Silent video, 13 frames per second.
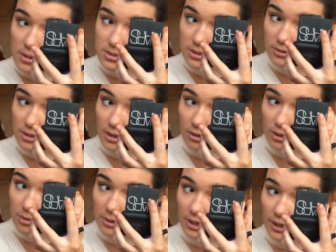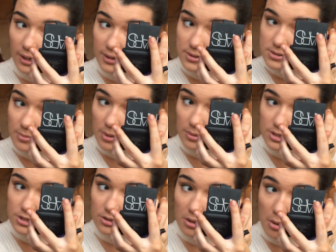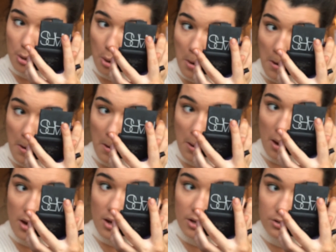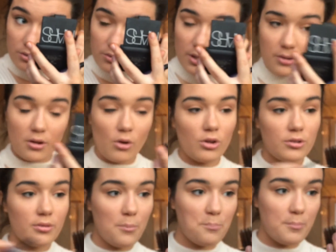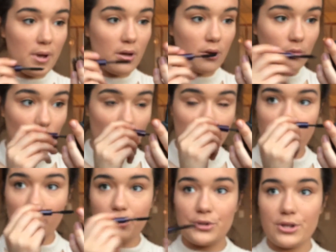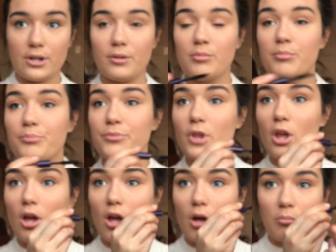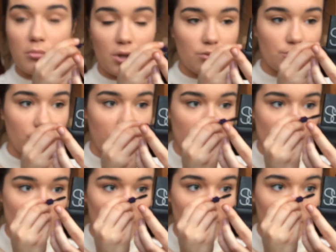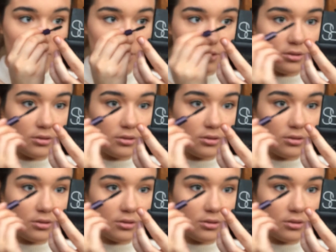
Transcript: It's not that creamy, guys. Maybe I should do the old warm it up with a blow dryer trick.